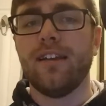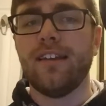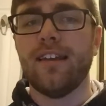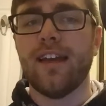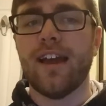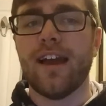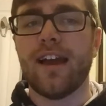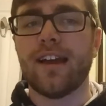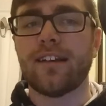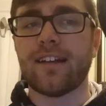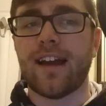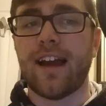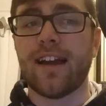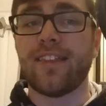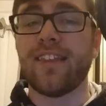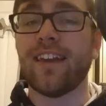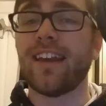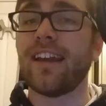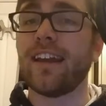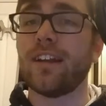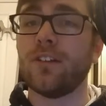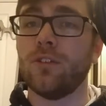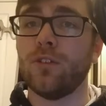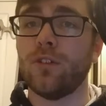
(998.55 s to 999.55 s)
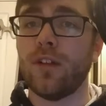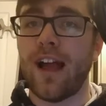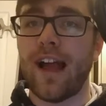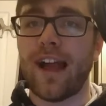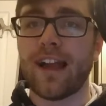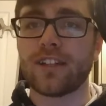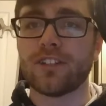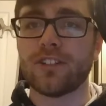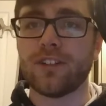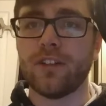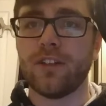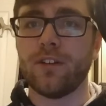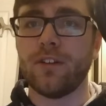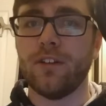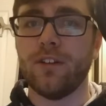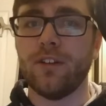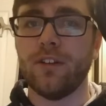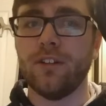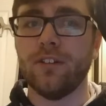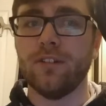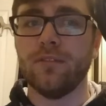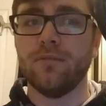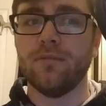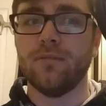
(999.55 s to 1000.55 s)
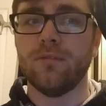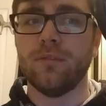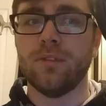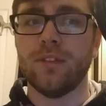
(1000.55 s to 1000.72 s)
yet I think it will actually